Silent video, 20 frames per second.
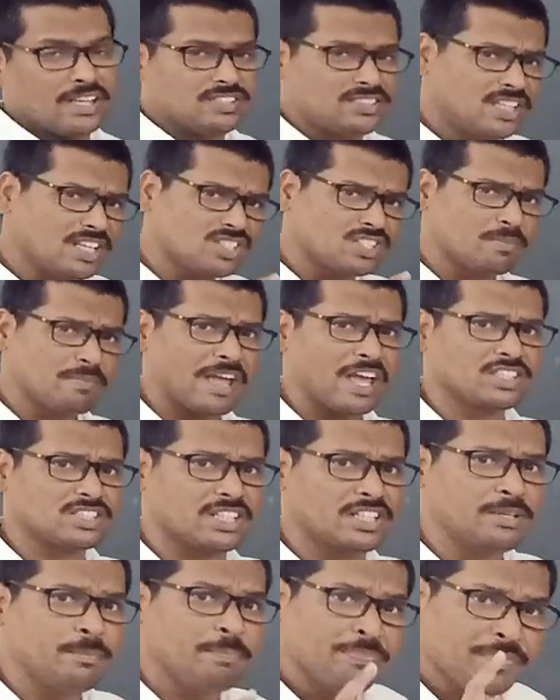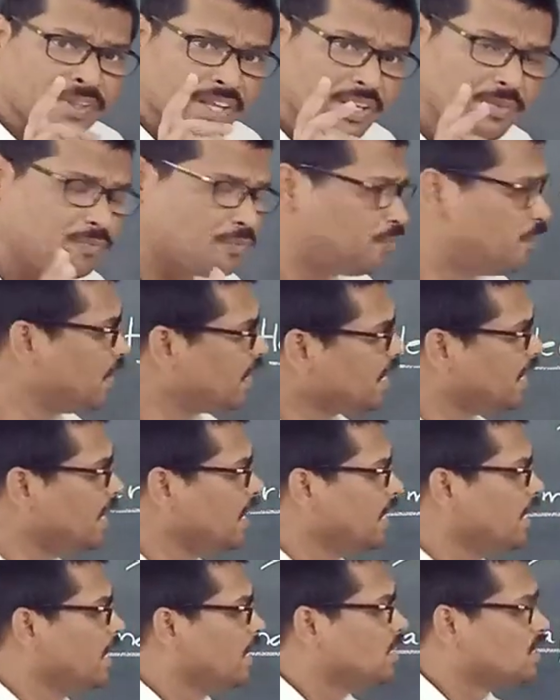Just imagine if
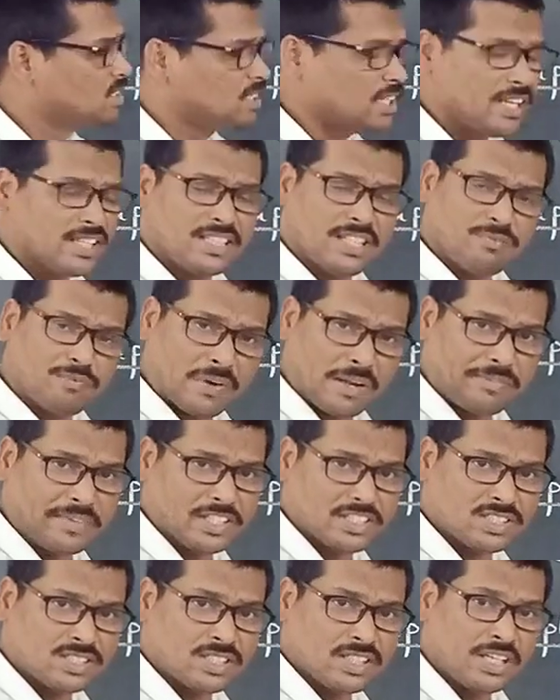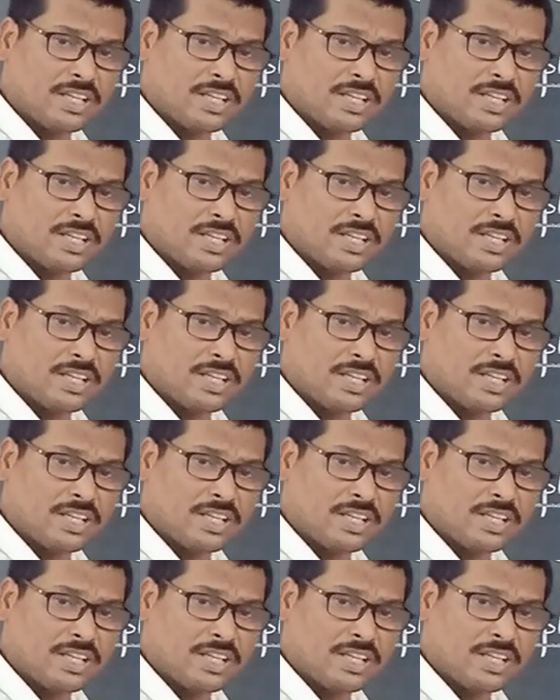we see the flowers,